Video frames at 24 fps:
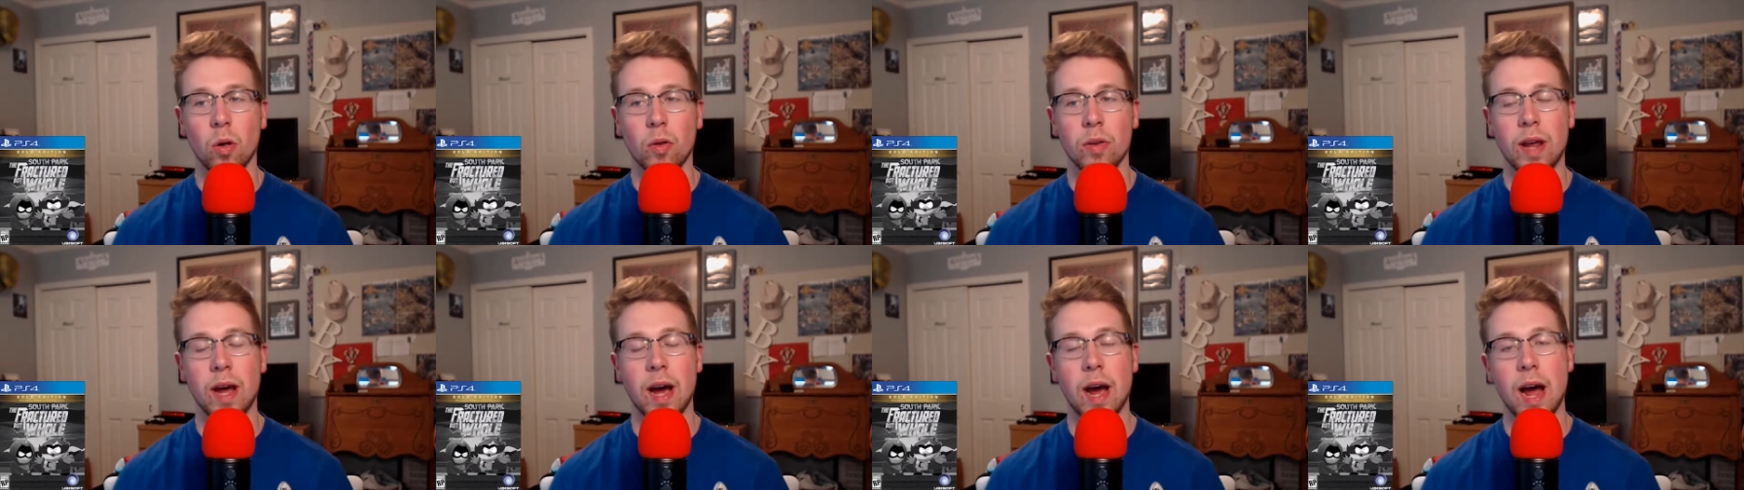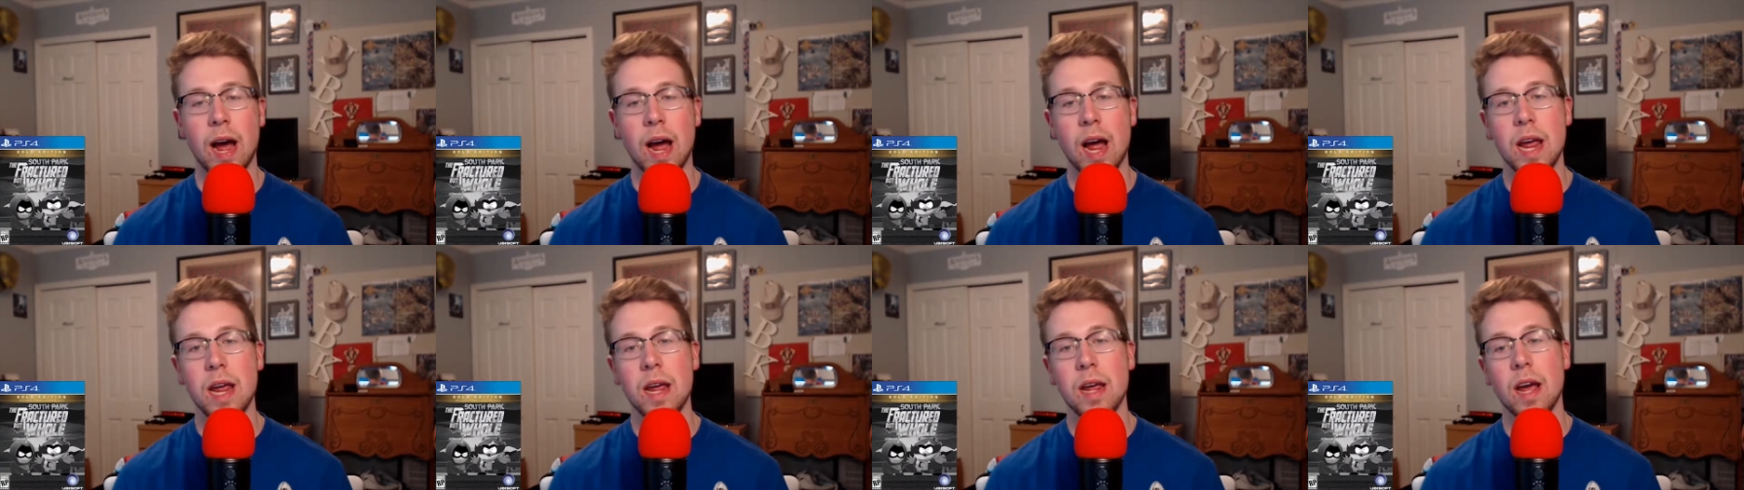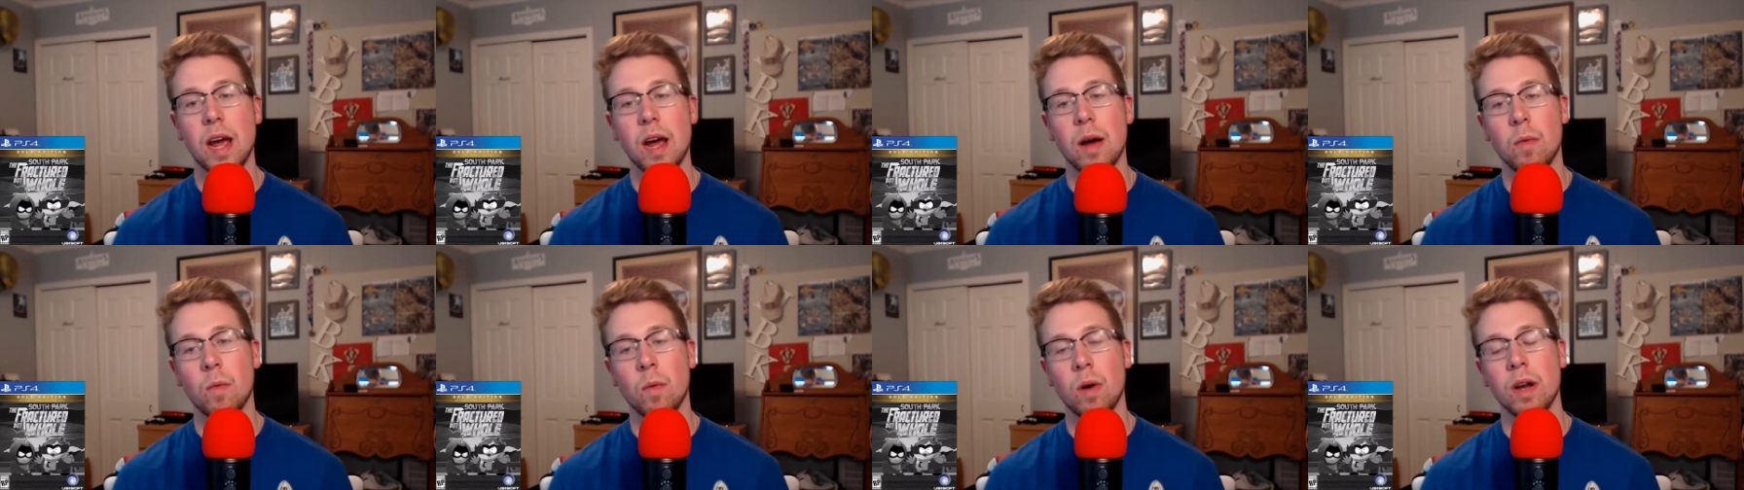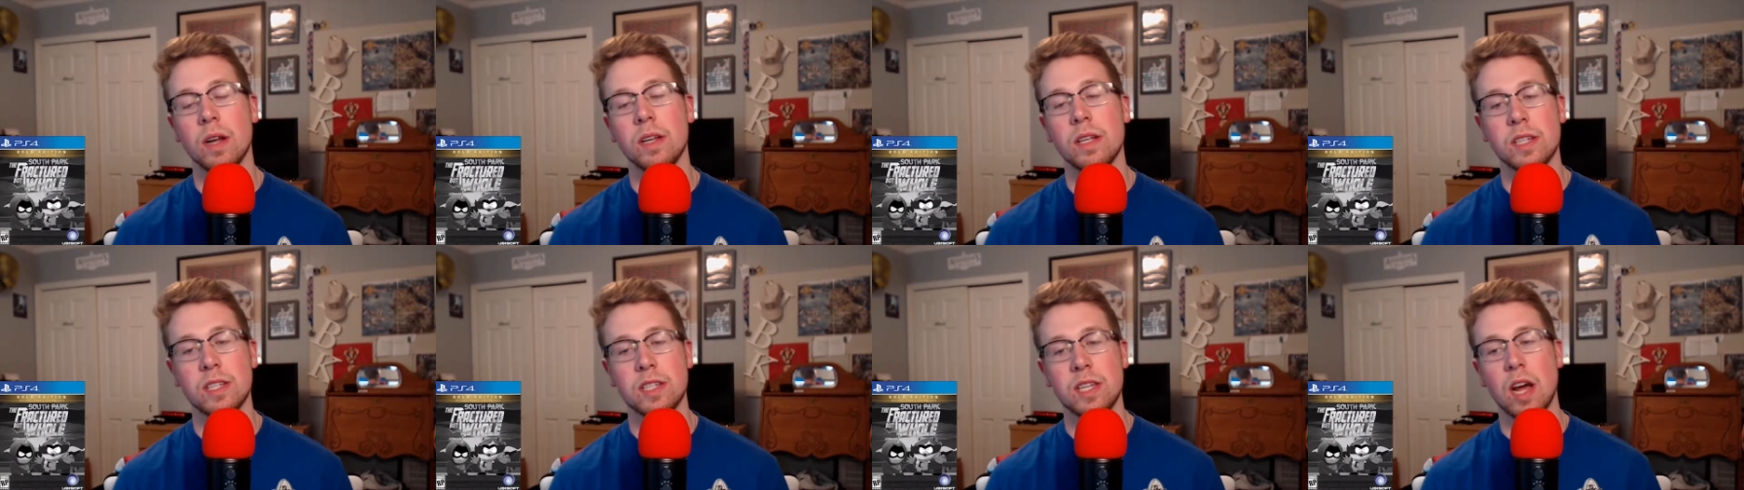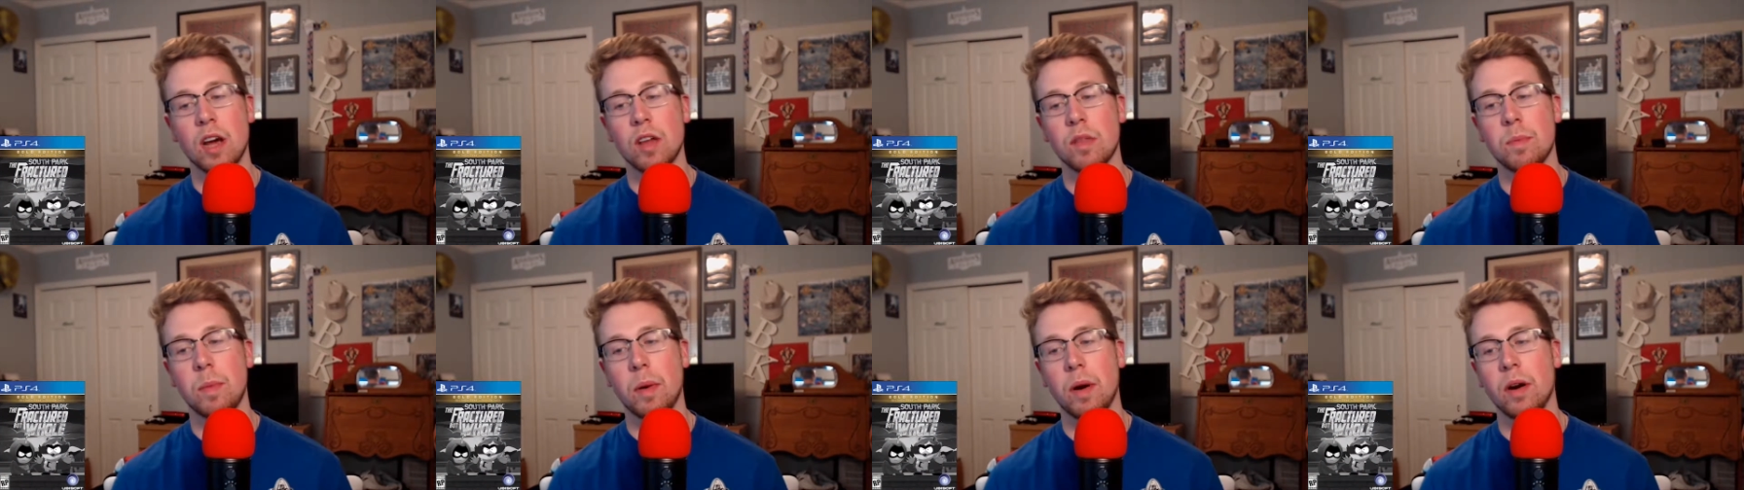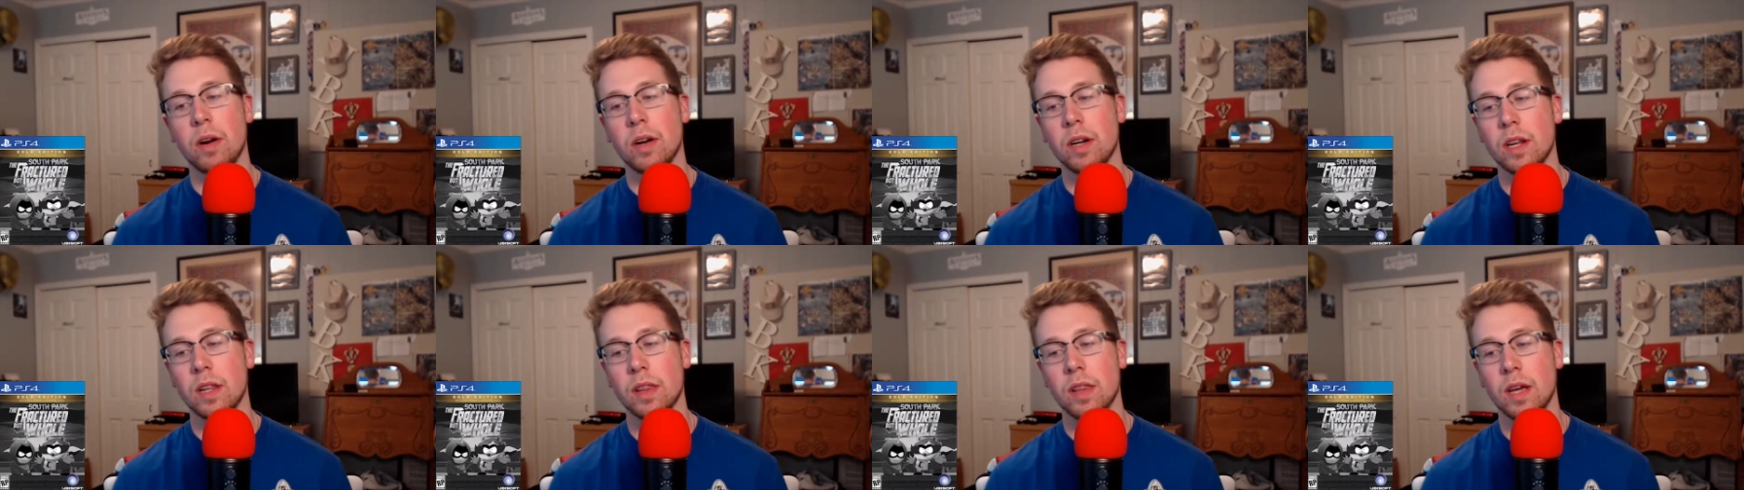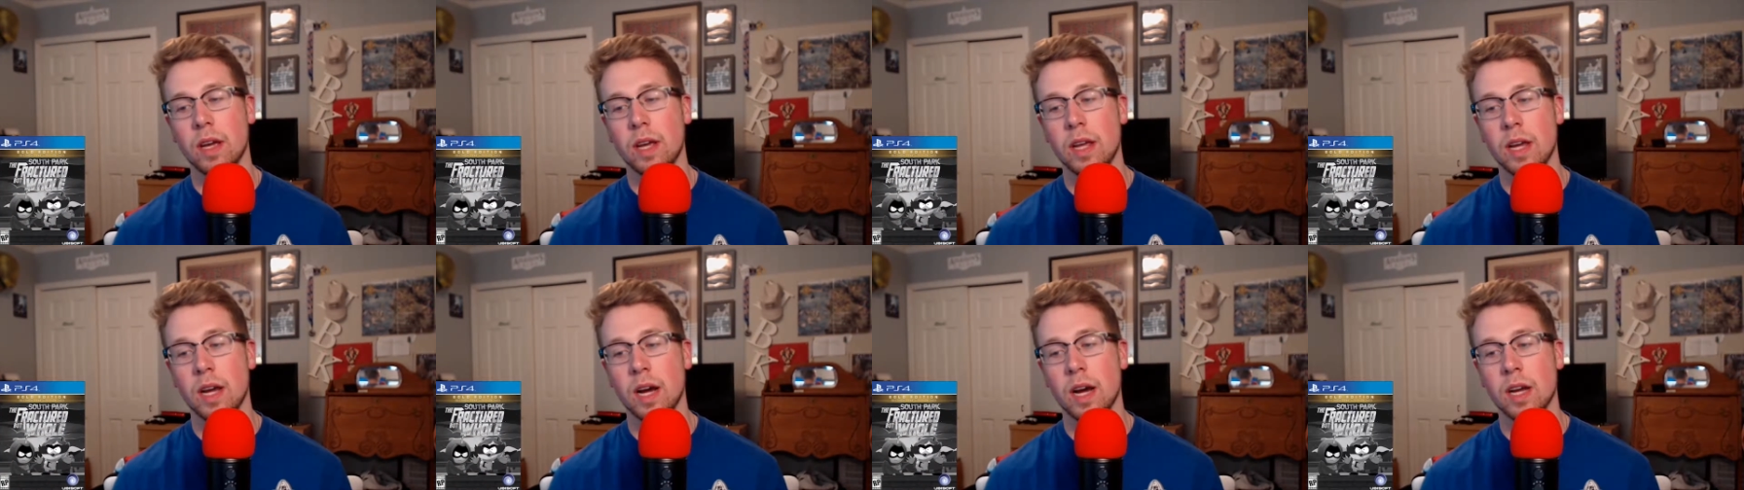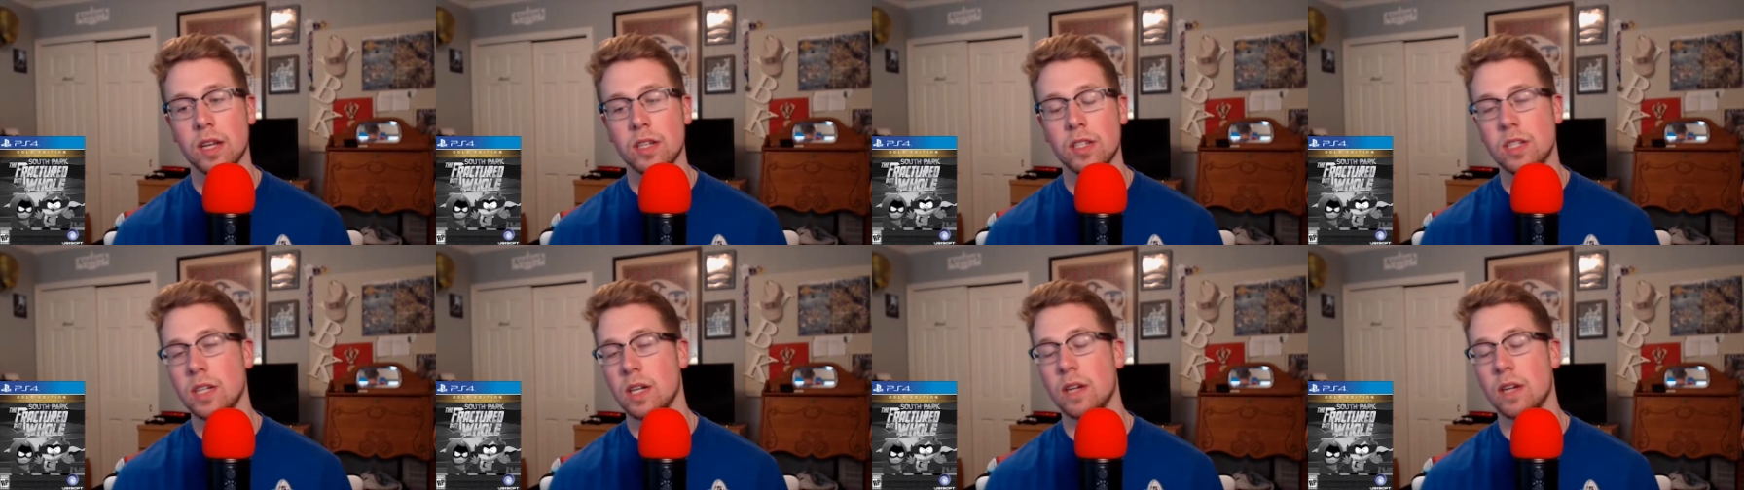Now, I went, South Park The uh, Stick